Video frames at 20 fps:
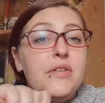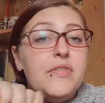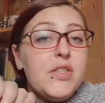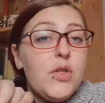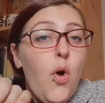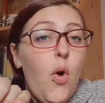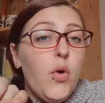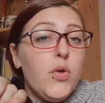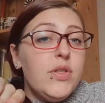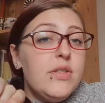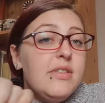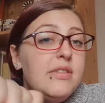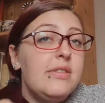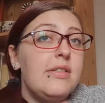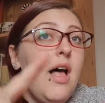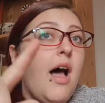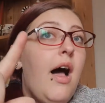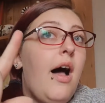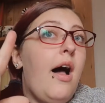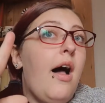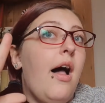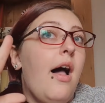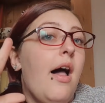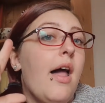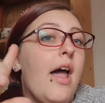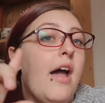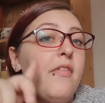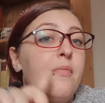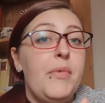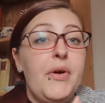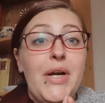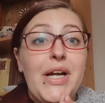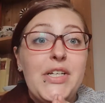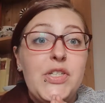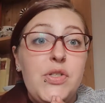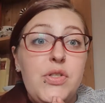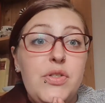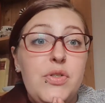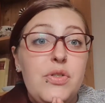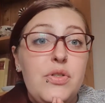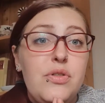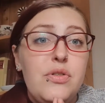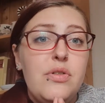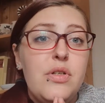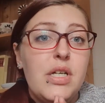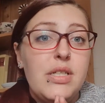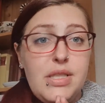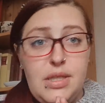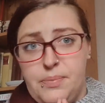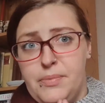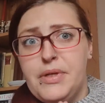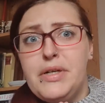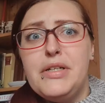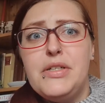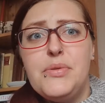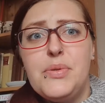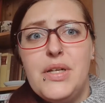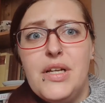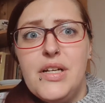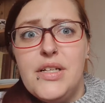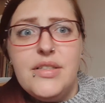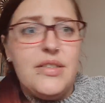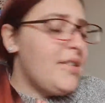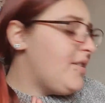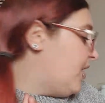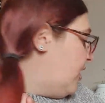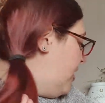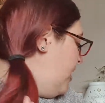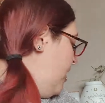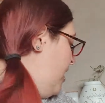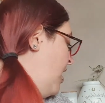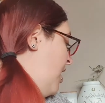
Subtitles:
of Scots, I have I said Marie Antoinette, didn't